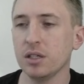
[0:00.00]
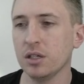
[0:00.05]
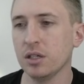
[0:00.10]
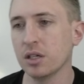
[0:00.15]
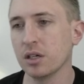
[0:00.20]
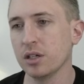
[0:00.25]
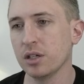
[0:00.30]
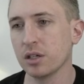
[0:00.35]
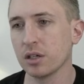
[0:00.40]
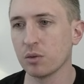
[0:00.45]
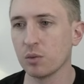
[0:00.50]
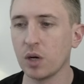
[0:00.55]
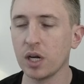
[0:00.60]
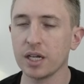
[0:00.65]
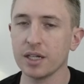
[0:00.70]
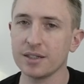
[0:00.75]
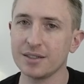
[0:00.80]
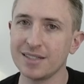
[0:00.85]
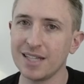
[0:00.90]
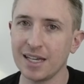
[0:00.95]
you
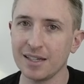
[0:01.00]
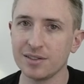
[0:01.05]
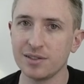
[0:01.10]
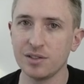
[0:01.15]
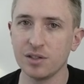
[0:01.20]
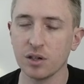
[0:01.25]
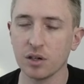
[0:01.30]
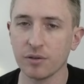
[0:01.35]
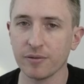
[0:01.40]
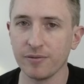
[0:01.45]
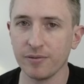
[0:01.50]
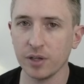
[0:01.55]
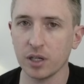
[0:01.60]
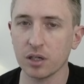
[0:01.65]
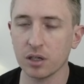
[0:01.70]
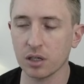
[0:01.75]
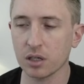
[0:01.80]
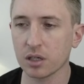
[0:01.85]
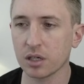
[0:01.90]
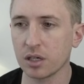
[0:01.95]
want to test your
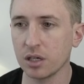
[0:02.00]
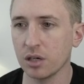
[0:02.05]
Flutter